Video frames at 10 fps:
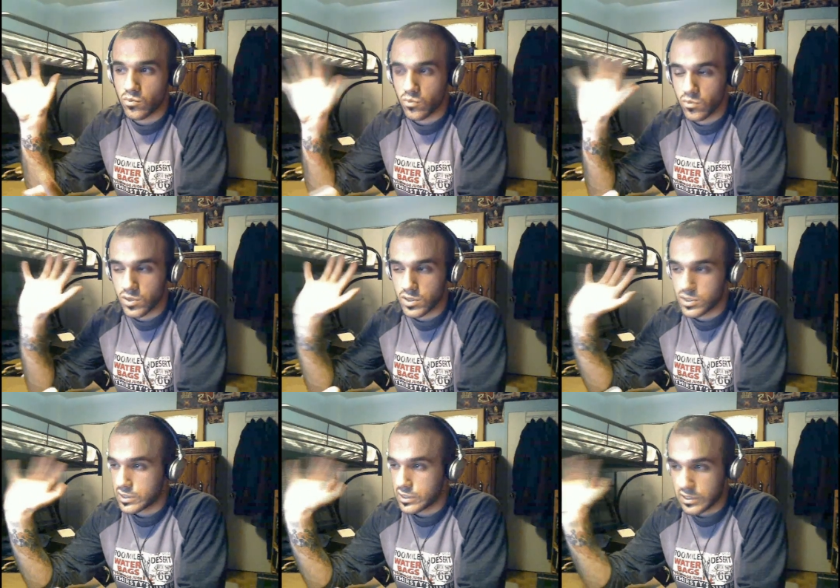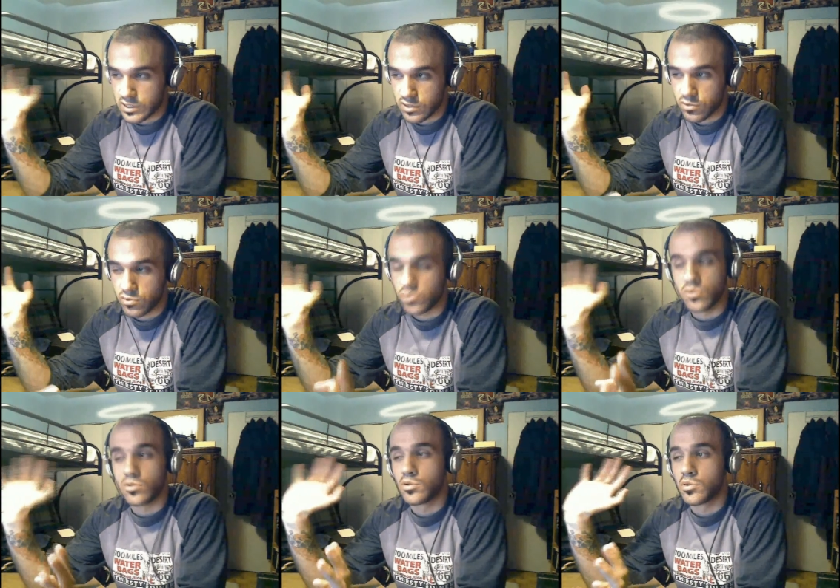assisted to
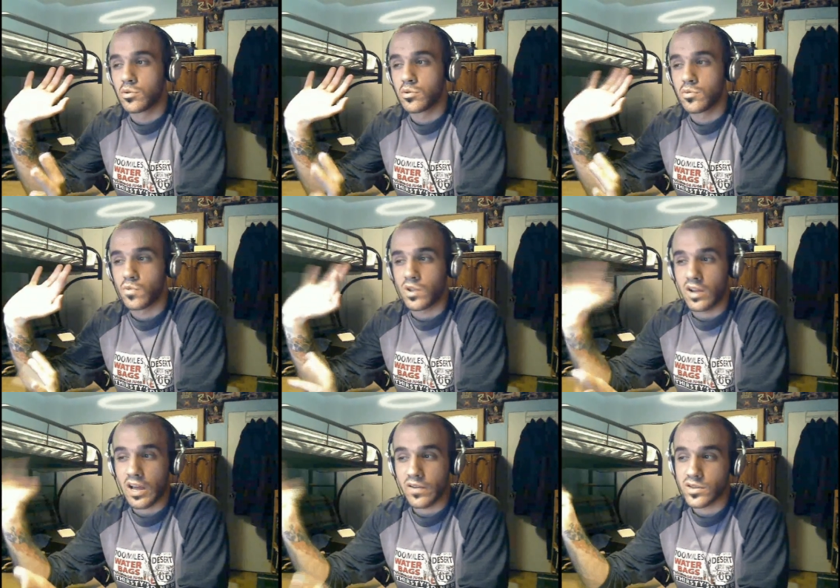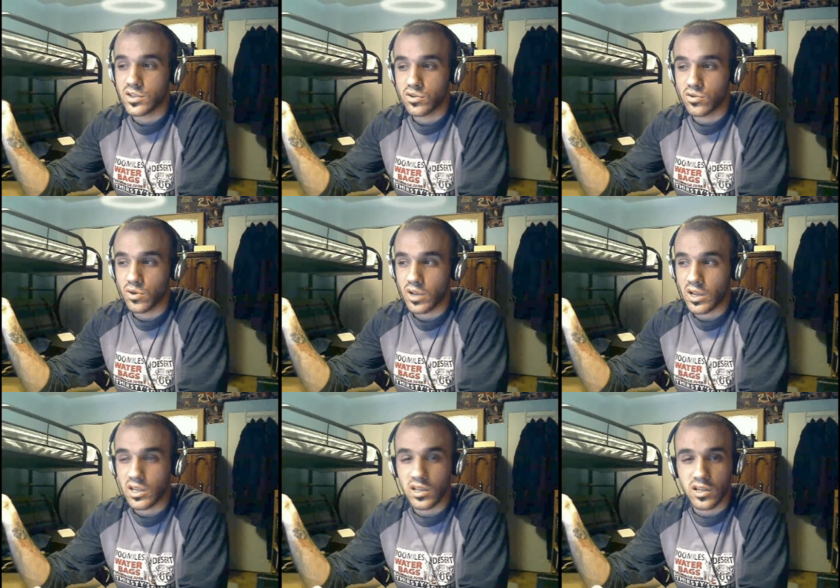without having destroyed
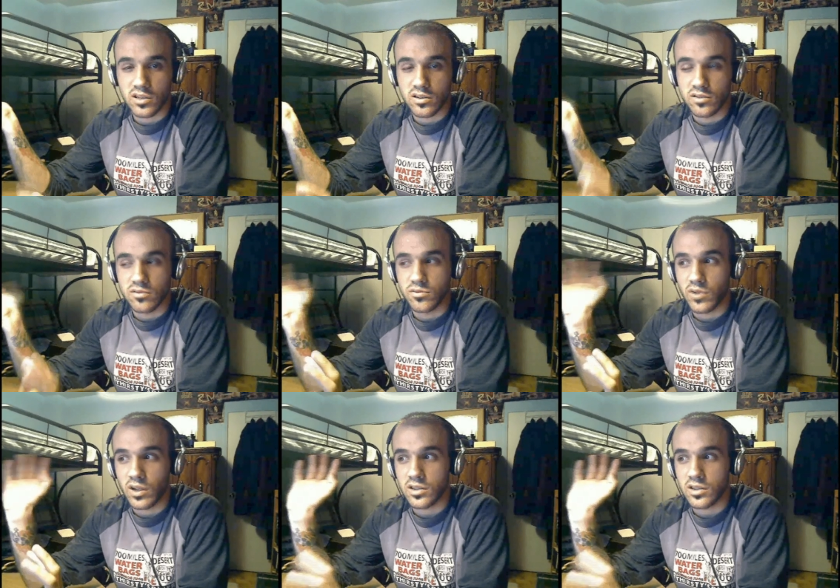anything. Right.